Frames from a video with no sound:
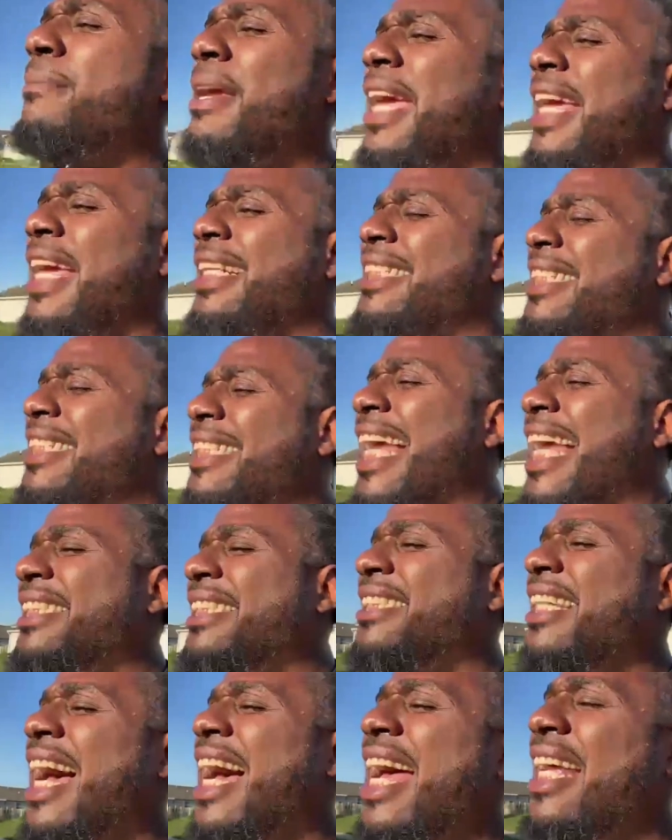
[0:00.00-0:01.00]
He just got
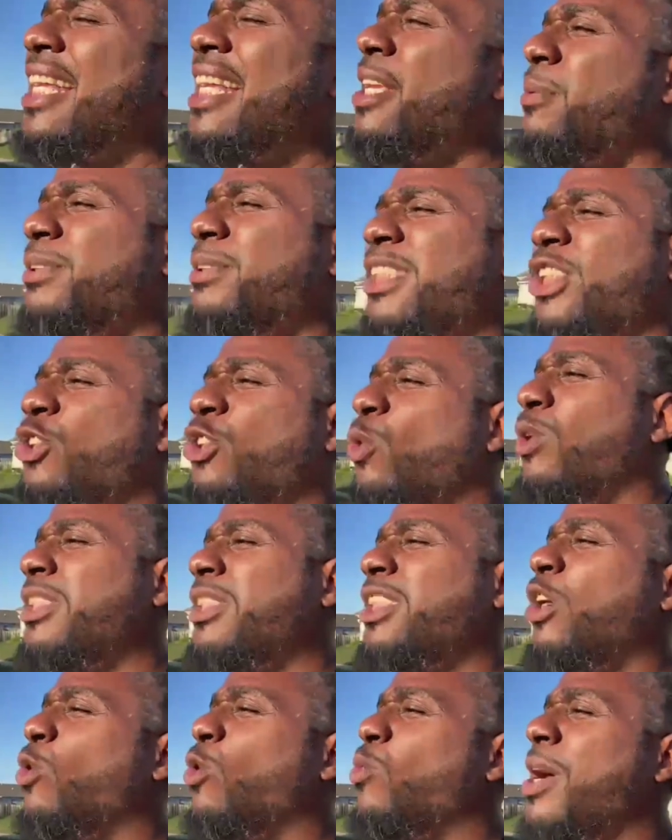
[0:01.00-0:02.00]
shot and he was just doing so
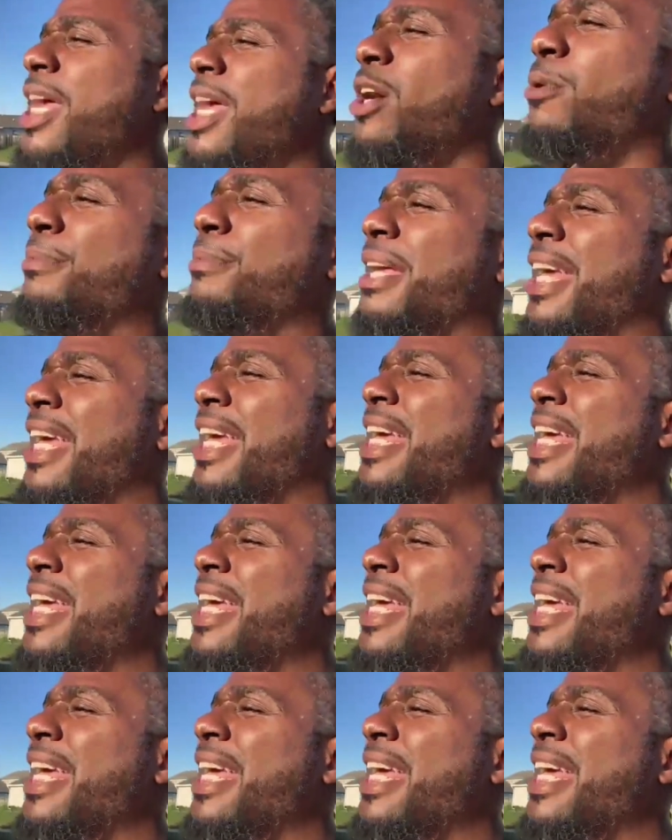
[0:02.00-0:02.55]
well, man.